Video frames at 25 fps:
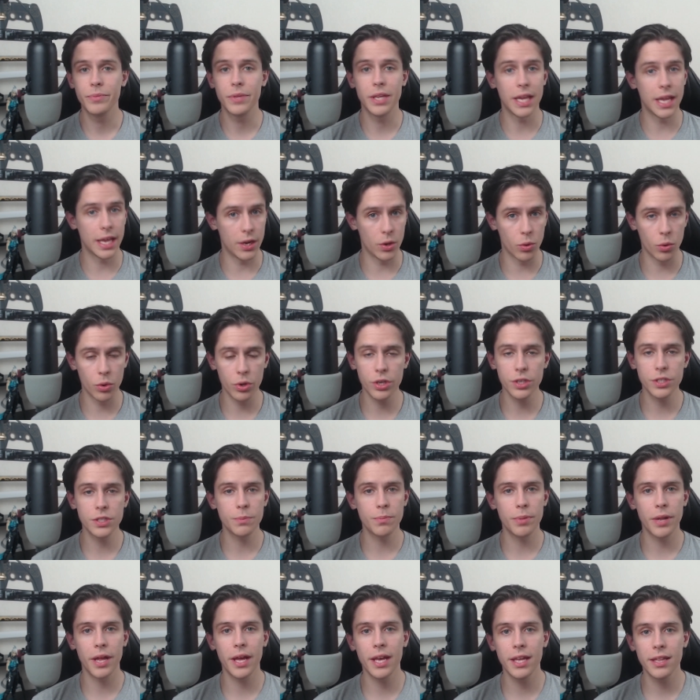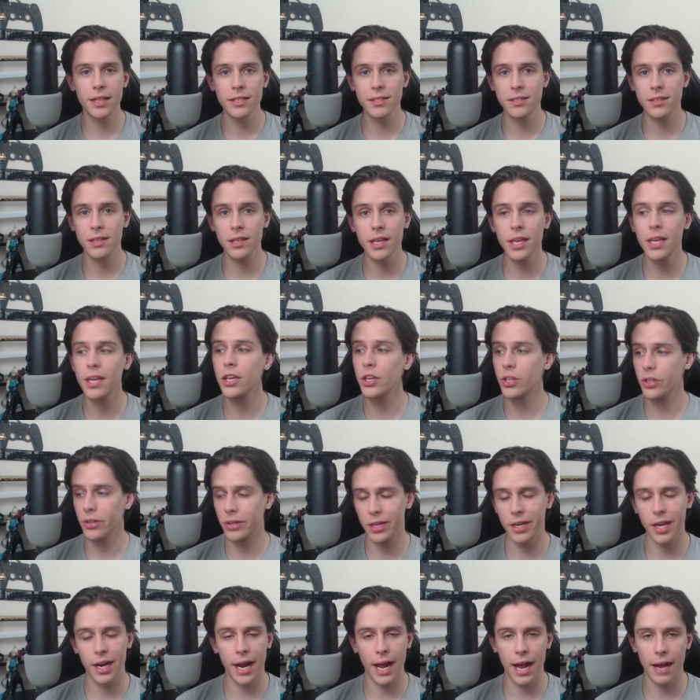in order to play in this league, you're
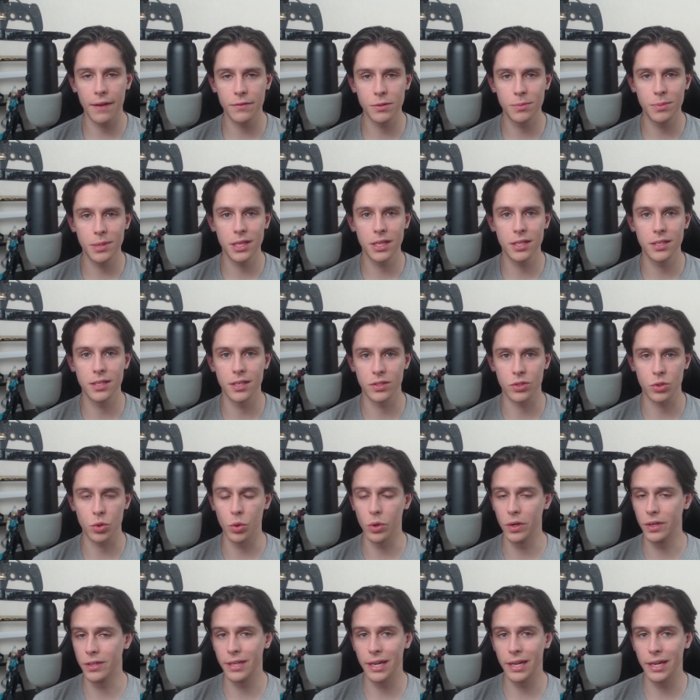going to have to be in the Discord.